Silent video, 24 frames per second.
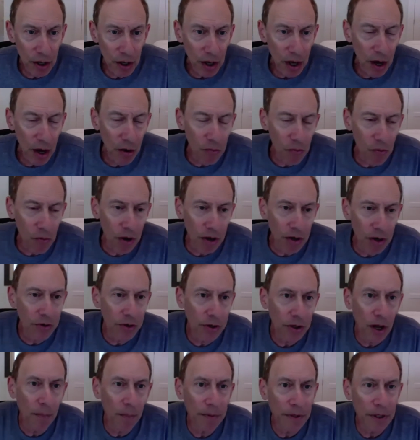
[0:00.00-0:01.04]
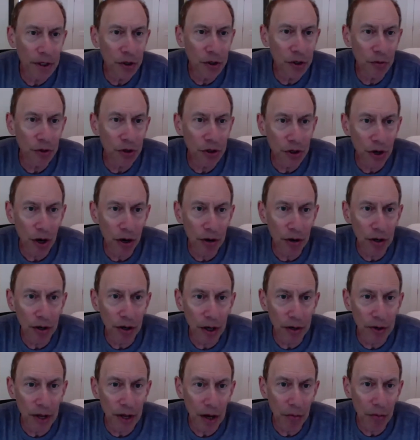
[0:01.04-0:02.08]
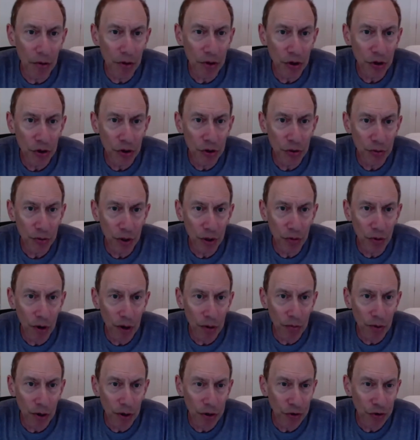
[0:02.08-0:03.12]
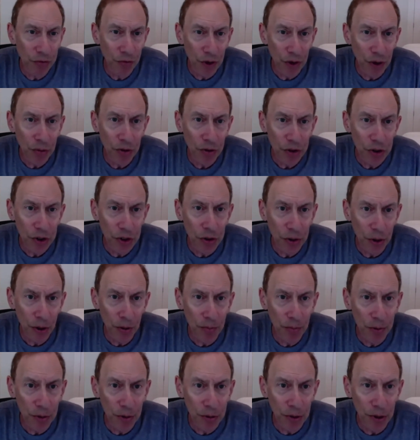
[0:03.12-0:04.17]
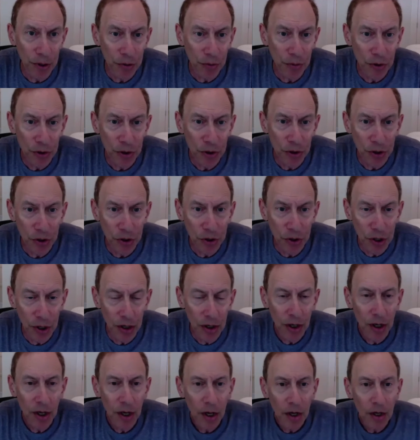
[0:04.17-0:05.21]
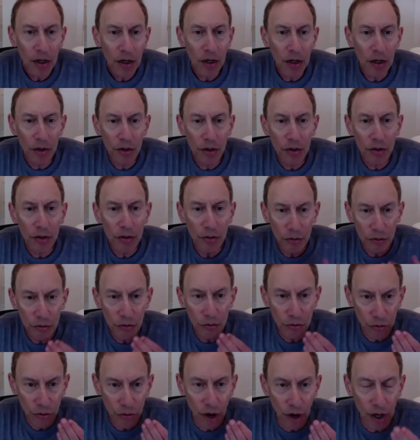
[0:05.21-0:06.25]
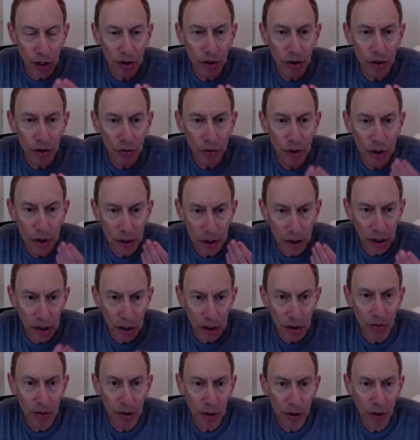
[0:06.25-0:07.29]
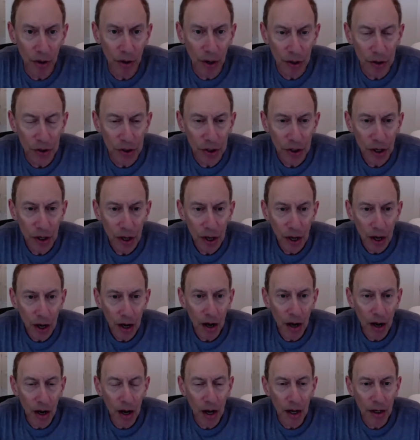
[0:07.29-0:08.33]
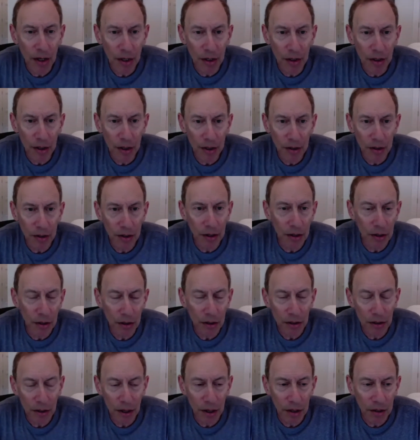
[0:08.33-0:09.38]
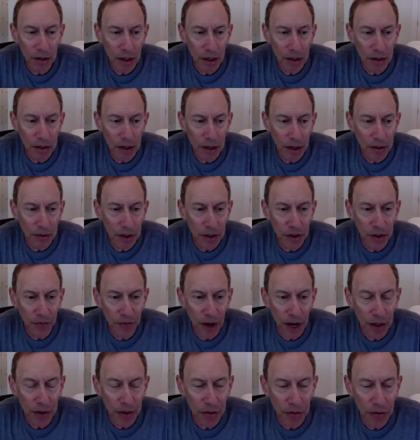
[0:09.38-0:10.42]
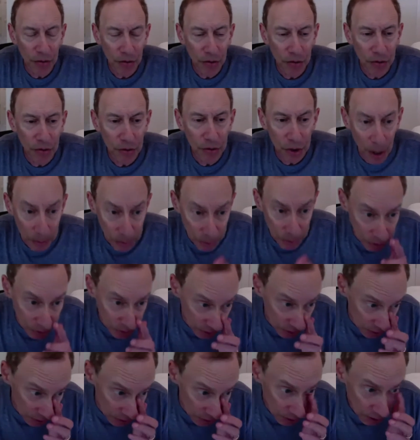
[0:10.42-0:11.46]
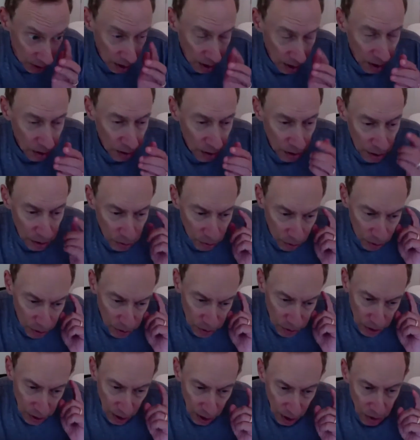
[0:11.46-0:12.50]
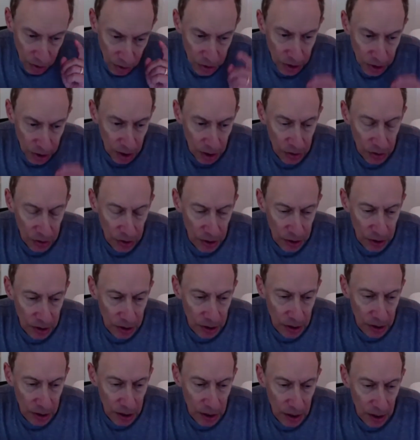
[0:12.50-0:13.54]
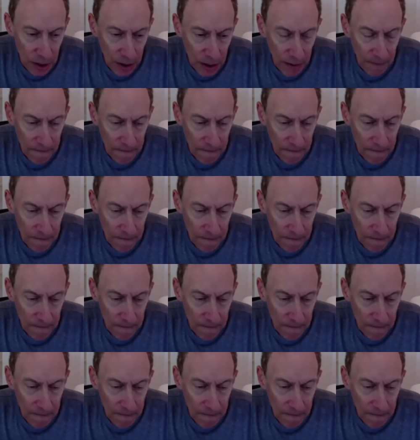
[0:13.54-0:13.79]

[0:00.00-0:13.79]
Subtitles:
One of the companies we started on that, which is doing quite well, is Frequency Therapeutics, which is trying to treat hearing loss. And it can, and these factors or substances can cause the hair cells in the